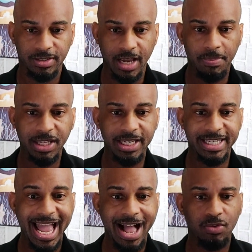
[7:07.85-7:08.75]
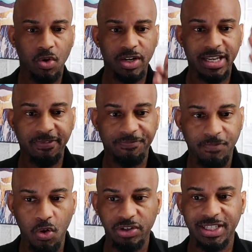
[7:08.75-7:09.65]
Doubling down on
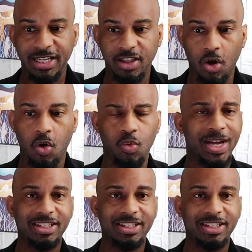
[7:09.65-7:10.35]
enforcing the old way.